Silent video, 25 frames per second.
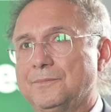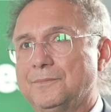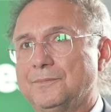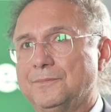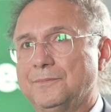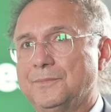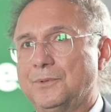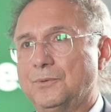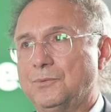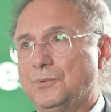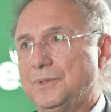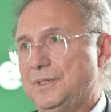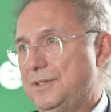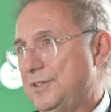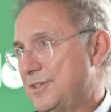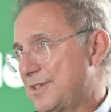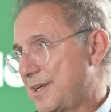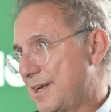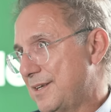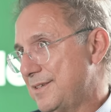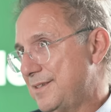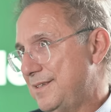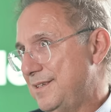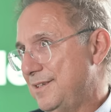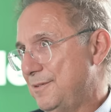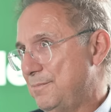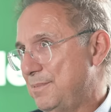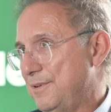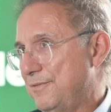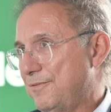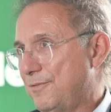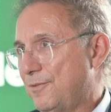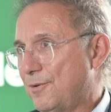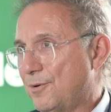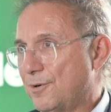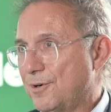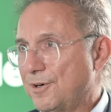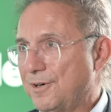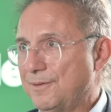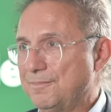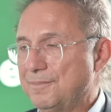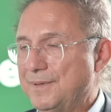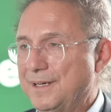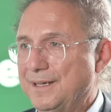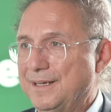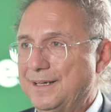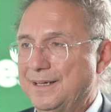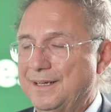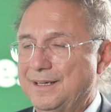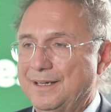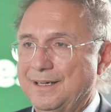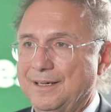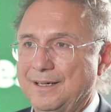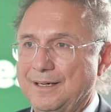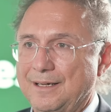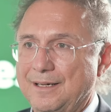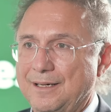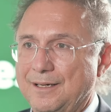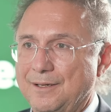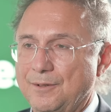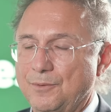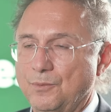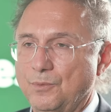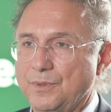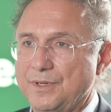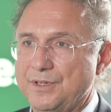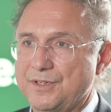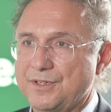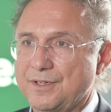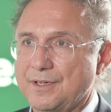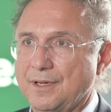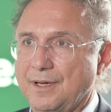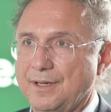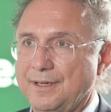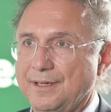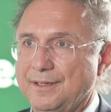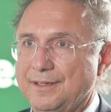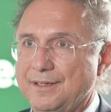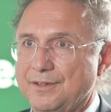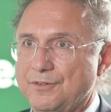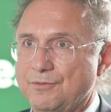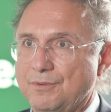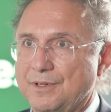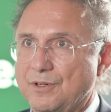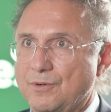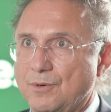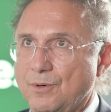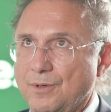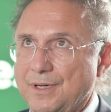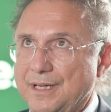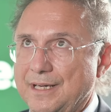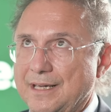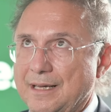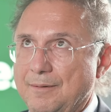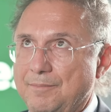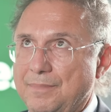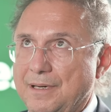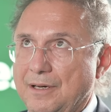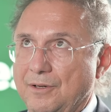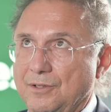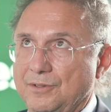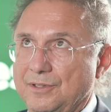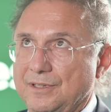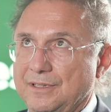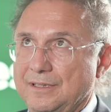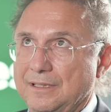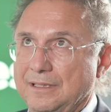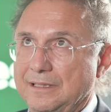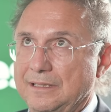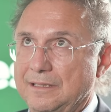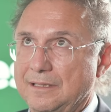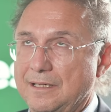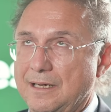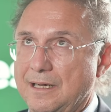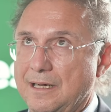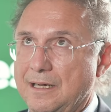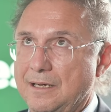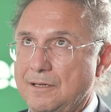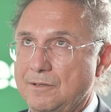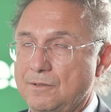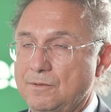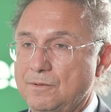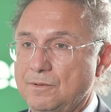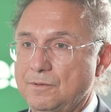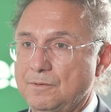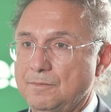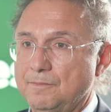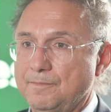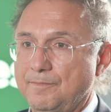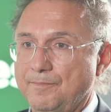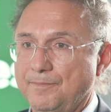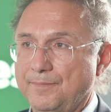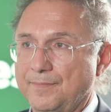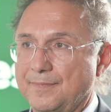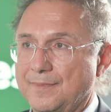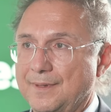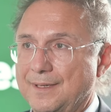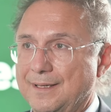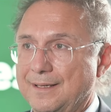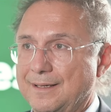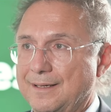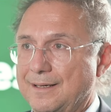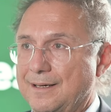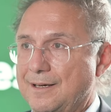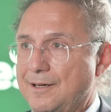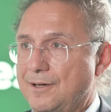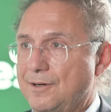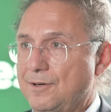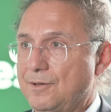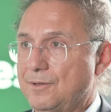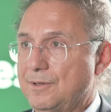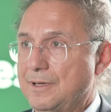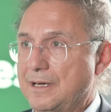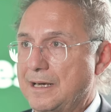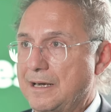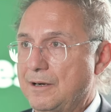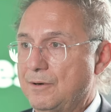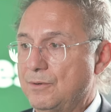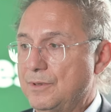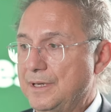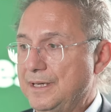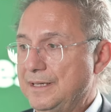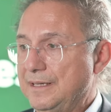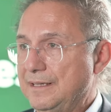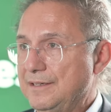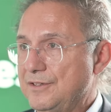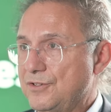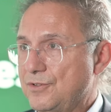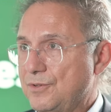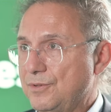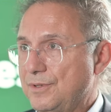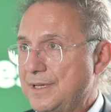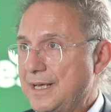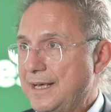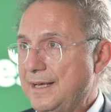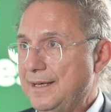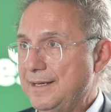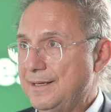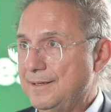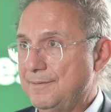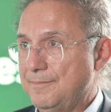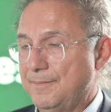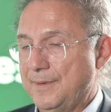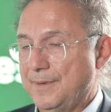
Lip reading: We discussed this before. We started this recording about how it is today